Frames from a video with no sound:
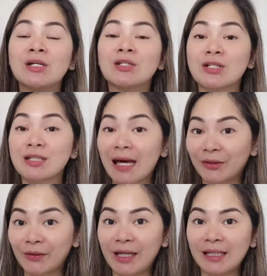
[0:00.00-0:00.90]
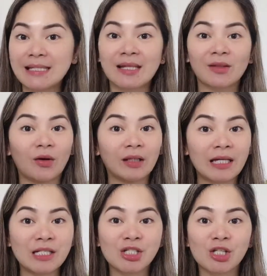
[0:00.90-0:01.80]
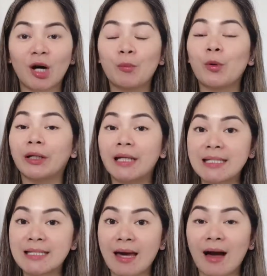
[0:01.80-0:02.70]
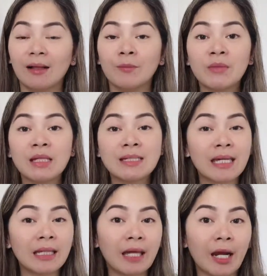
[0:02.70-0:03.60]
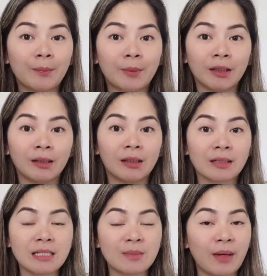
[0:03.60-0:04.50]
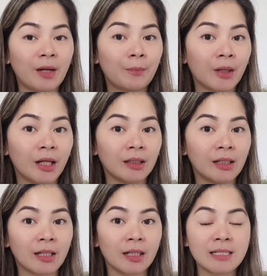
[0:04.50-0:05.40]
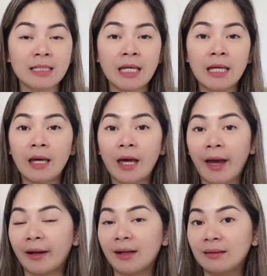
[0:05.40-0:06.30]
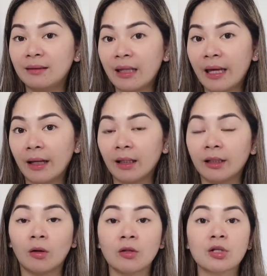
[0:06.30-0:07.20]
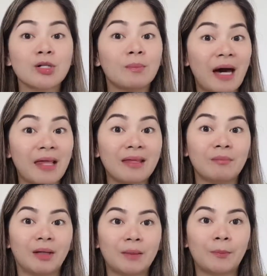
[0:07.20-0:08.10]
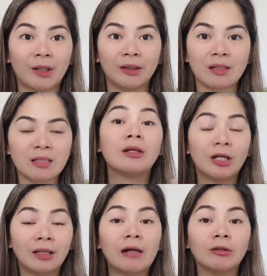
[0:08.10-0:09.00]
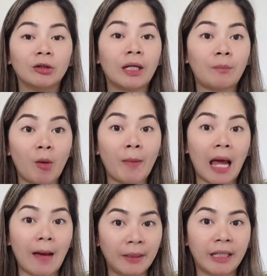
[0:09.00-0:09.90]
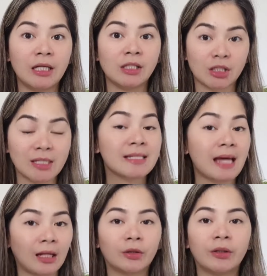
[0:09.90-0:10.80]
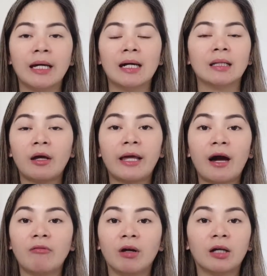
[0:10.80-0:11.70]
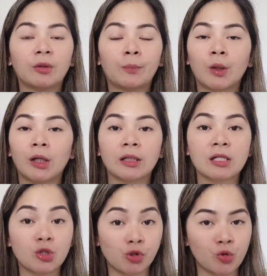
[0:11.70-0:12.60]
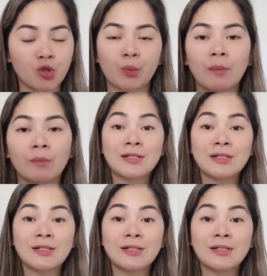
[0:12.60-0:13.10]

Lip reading: So Stylekorean is an online shop where they sell skincare products, makeup products, hair and nail, and also bath and body products. You can download their mobile application, Stylekorean. They have a lot of products to choose from.